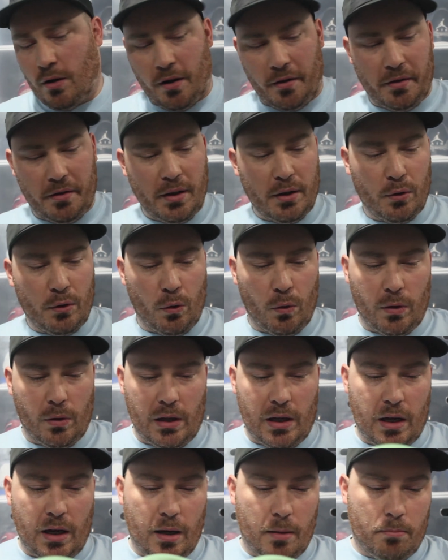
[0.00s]
think
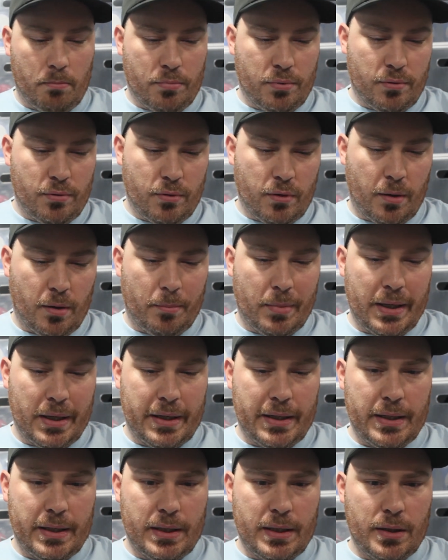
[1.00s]
all up I
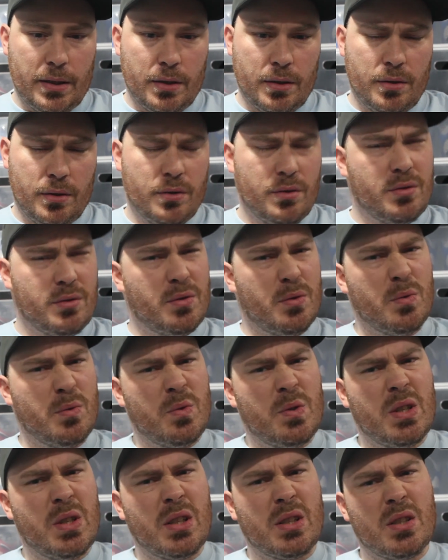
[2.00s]
paid
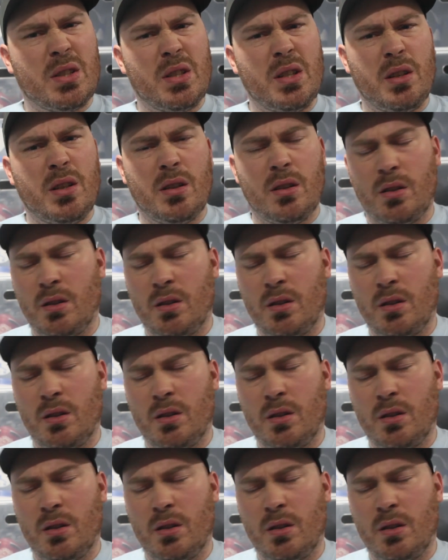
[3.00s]
two sixty